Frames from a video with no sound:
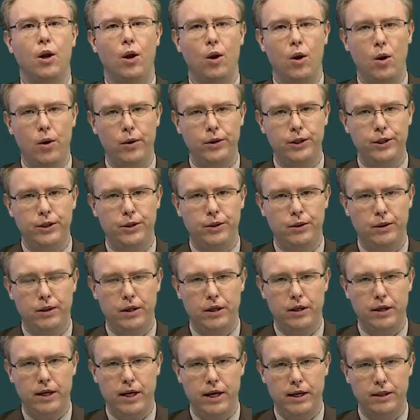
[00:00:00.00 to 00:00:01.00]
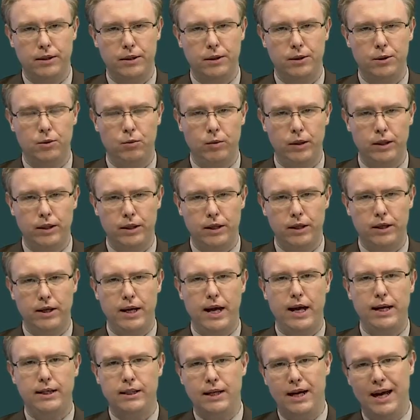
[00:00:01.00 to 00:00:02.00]
logical connectors which
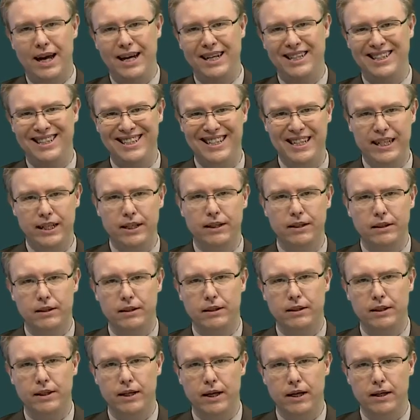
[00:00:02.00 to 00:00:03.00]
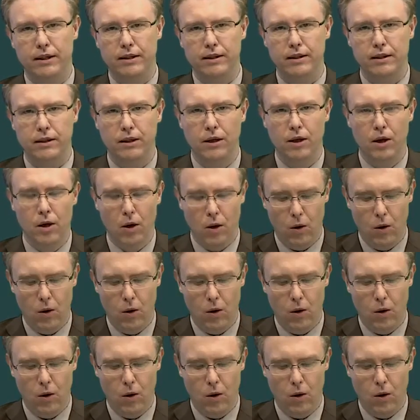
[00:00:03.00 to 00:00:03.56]
connect ideas together,